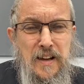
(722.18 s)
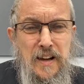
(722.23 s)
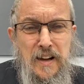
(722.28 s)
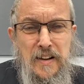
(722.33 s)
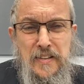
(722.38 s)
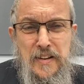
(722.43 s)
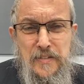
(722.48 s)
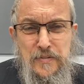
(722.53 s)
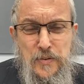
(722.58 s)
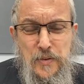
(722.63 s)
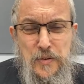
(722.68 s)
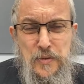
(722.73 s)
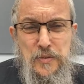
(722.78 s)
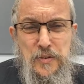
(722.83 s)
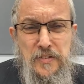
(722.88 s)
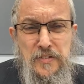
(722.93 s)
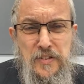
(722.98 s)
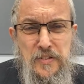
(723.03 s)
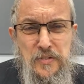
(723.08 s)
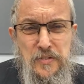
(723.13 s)
And therefore, there's
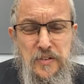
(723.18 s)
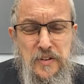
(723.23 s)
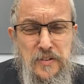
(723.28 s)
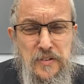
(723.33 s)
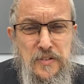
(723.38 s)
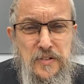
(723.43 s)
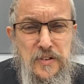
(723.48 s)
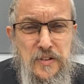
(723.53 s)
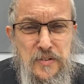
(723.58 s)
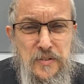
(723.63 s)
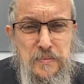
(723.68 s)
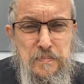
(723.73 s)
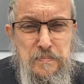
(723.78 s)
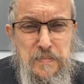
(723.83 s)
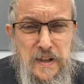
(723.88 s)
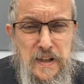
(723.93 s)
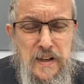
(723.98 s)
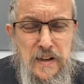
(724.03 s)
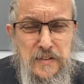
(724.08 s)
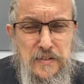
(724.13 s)
a distance just
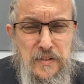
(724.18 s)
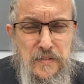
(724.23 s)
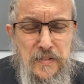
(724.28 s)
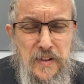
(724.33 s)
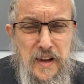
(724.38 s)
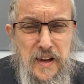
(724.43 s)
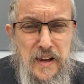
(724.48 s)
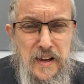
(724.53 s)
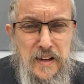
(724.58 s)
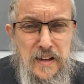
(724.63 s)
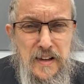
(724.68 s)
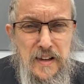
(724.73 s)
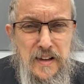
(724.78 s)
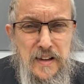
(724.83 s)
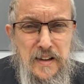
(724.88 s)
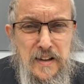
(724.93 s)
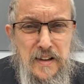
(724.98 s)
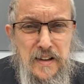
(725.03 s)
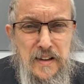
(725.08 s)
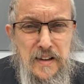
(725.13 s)
because of that.
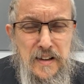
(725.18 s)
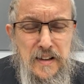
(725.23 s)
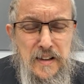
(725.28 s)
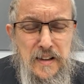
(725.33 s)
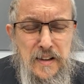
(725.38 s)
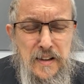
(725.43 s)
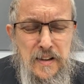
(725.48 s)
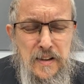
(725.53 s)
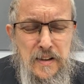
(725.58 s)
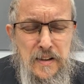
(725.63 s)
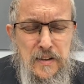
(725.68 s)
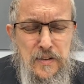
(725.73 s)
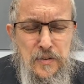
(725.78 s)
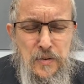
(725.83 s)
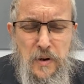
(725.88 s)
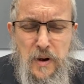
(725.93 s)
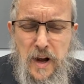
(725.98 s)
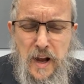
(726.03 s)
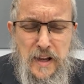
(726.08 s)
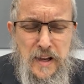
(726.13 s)

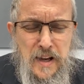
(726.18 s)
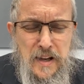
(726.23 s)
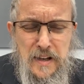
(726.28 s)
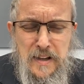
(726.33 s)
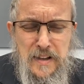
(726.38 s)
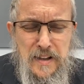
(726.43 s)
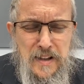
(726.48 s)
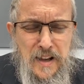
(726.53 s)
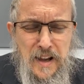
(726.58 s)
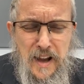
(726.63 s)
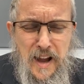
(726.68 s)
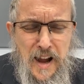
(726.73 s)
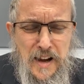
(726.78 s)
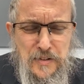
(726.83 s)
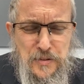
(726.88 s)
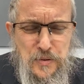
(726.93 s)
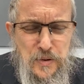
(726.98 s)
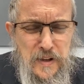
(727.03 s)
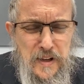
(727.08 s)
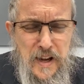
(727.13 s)
So I got to
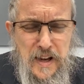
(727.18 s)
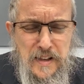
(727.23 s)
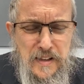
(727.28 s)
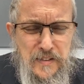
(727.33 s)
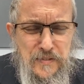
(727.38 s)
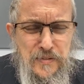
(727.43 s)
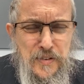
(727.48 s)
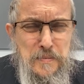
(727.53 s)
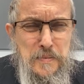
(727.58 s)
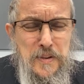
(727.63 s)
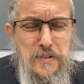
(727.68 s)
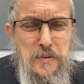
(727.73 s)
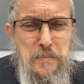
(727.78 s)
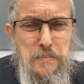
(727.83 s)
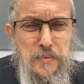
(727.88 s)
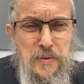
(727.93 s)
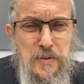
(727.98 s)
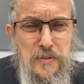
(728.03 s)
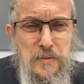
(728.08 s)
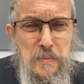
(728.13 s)
extricate it from its
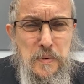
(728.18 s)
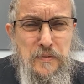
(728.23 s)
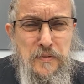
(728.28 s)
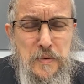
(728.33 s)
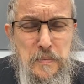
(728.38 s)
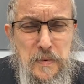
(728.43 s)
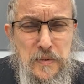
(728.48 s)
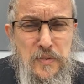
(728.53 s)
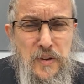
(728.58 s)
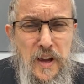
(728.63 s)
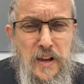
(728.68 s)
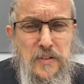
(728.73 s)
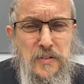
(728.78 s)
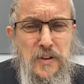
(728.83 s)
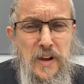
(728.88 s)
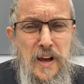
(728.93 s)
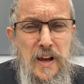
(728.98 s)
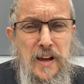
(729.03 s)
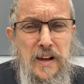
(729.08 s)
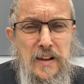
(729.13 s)
imprisonment, from its
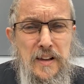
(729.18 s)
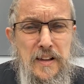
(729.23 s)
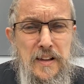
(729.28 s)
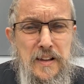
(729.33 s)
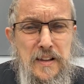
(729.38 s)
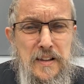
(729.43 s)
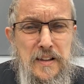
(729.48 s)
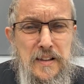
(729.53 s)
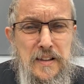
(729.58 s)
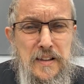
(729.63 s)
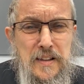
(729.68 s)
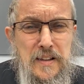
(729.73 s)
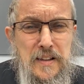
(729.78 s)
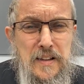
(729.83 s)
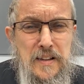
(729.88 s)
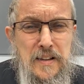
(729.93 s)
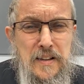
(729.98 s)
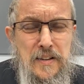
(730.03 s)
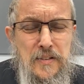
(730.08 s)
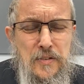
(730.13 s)
exile.
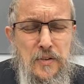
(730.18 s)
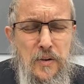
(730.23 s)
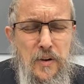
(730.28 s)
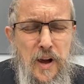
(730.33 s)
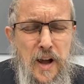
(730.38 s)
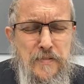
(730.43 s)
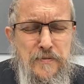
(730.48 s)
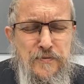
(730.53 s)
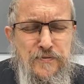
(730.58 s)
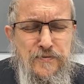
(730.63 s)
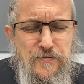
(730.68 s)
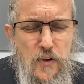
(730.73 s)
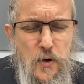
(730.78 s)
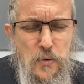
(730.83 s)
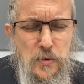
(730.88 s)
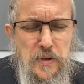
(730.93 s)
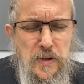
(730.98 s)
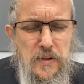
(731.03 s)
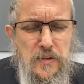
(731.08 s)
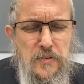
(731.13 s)
So I
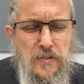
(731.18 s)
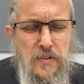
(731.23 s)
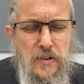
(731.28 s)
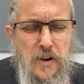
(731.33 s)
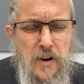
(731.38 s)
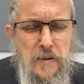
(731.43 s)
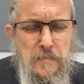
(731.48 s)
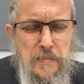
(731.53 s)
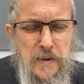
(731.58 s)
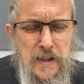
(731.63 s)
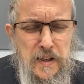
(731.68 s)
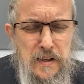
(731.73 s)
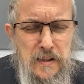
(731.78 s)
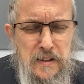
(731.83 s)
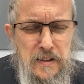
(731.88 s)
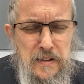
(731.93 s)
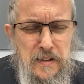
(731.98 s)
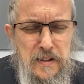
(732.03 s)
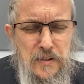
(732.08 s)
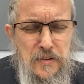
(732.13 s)
focus on my
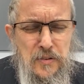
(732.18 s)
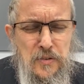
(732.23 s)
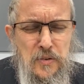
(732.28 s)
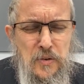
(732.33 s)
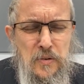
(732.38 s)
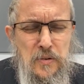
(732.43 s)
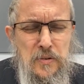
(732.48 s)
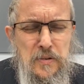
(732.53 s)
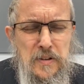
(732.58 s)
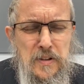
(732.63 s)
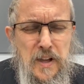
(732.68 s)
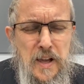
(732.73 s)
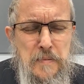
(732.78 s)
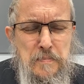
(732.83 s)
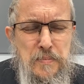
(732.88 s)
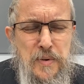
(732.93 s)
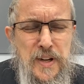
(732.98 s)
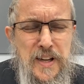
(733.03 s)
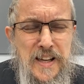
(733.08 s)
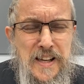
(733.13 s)
godly soul
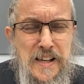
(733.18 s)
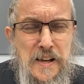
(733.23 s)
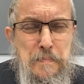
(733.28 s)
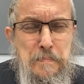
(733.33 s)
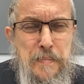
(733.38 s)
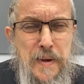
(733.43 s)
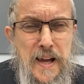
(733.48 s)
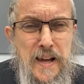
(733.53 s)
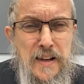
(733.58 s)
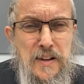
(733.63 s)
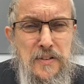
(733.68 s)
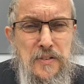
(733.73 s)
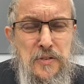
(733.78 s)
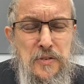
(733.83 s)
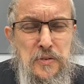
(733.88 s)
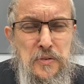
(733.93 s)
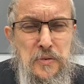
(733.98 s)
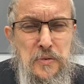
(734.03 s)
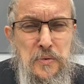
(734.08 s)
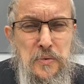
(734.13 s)
and bringing it back
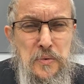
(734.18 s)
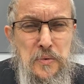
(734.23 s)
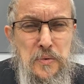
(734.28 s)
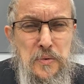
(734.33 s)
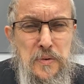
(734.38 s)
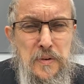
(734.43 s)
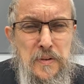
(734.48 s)
to,